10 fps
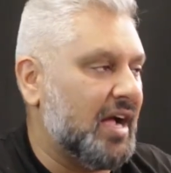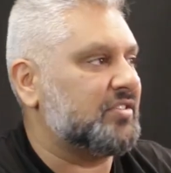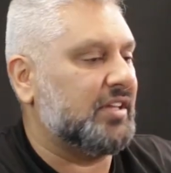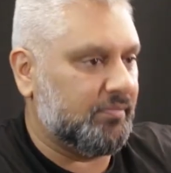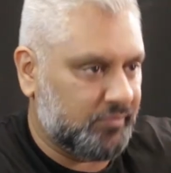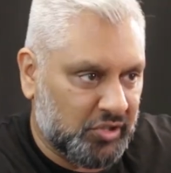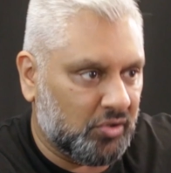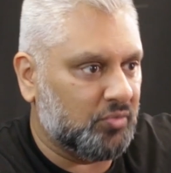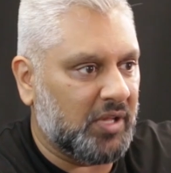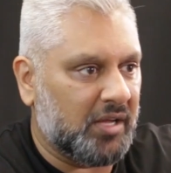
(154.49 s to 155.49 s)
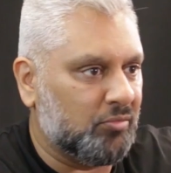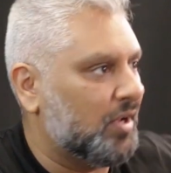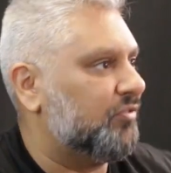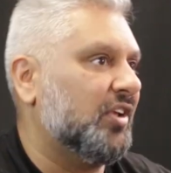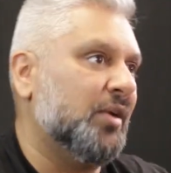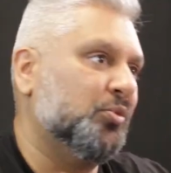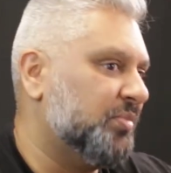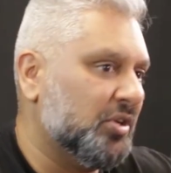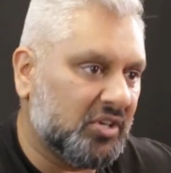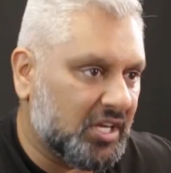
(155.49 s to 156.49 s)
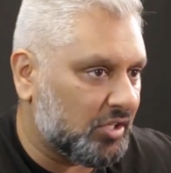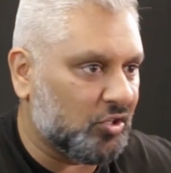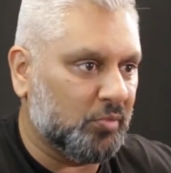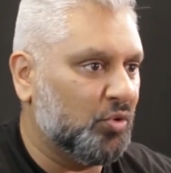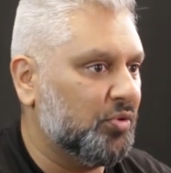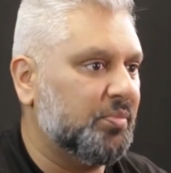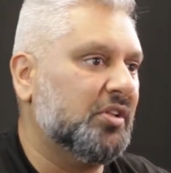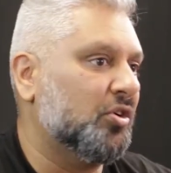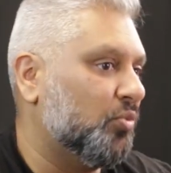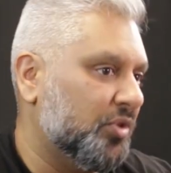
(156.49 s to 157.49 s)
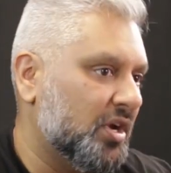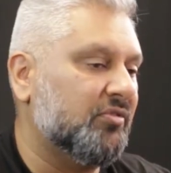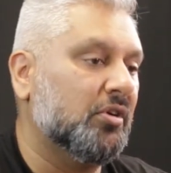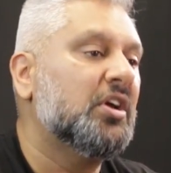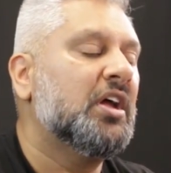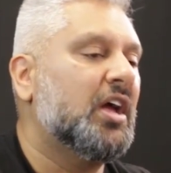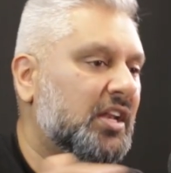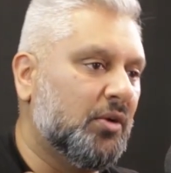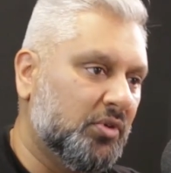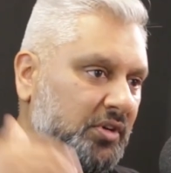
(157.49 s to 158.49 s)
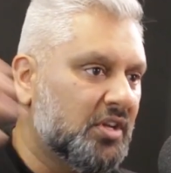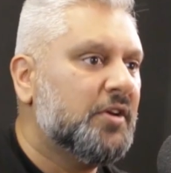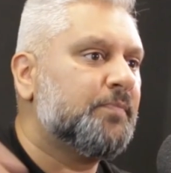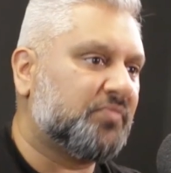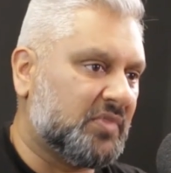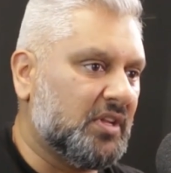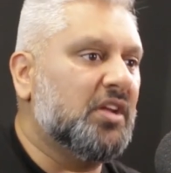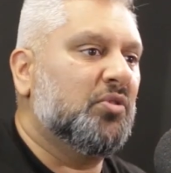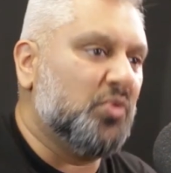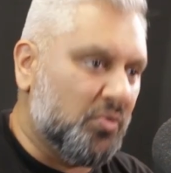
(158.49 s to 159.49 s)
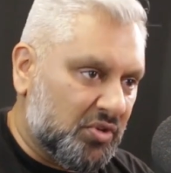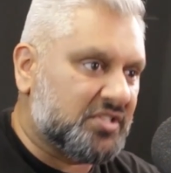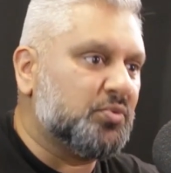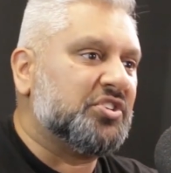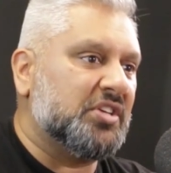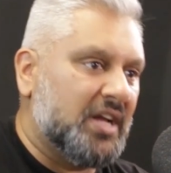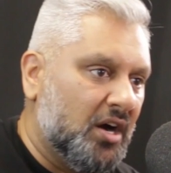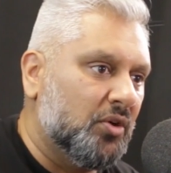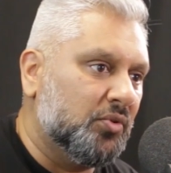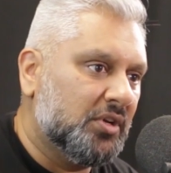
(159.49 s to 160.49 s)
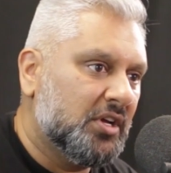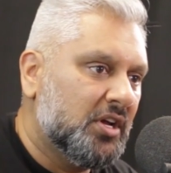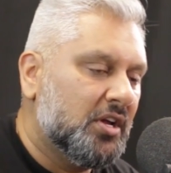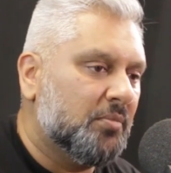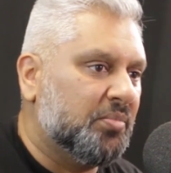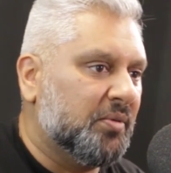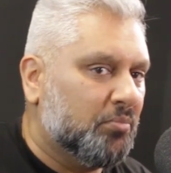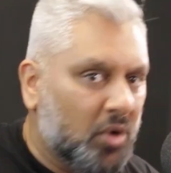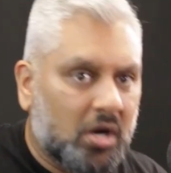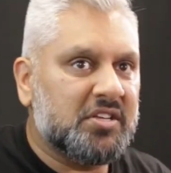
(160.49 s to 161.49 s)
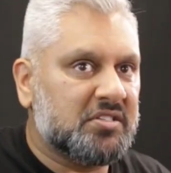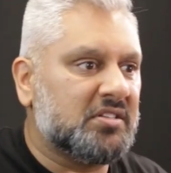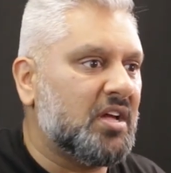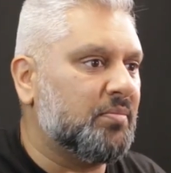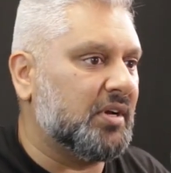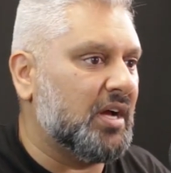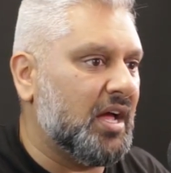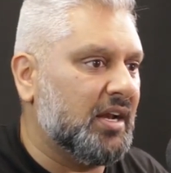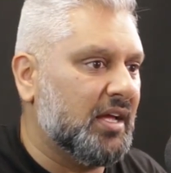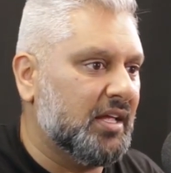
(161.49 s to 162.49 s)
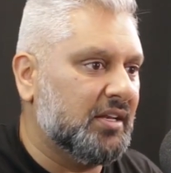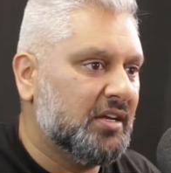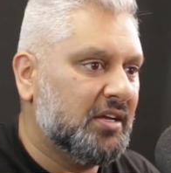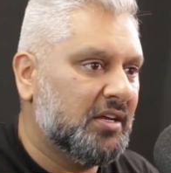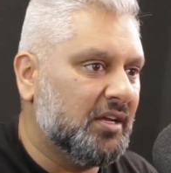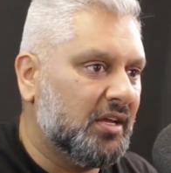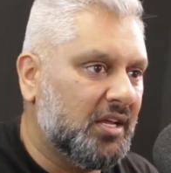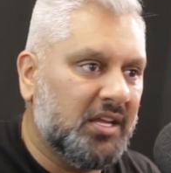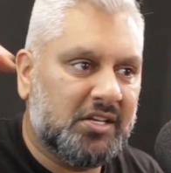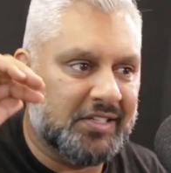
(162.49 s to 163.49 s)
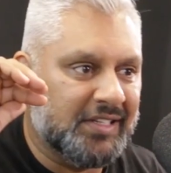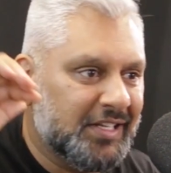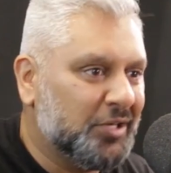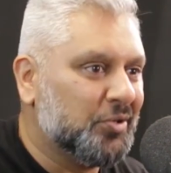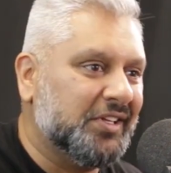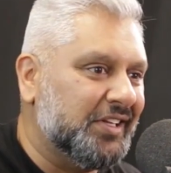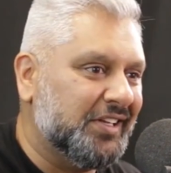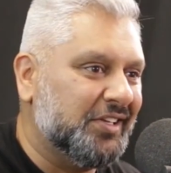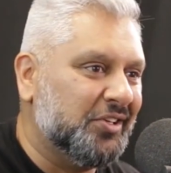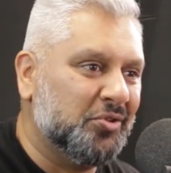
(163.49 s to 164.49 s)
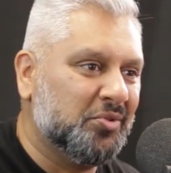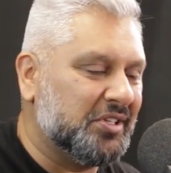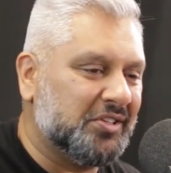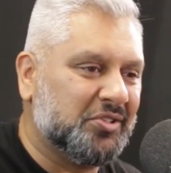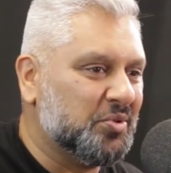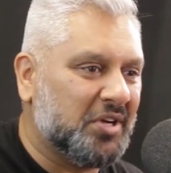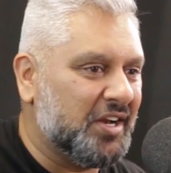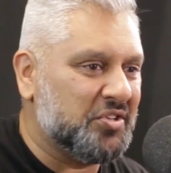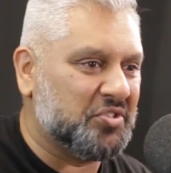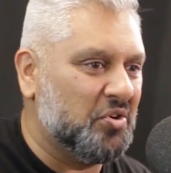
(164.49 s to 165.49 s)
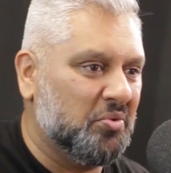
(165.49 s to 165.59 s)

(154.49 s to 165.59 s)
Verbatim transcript: mm-hmm. actually, you know, like Red Flame would be there, King Turbo would be there, or whatever, yeah. and they would, it, we would switch it out. But Mark is the type of guy that he could literally do it do it on his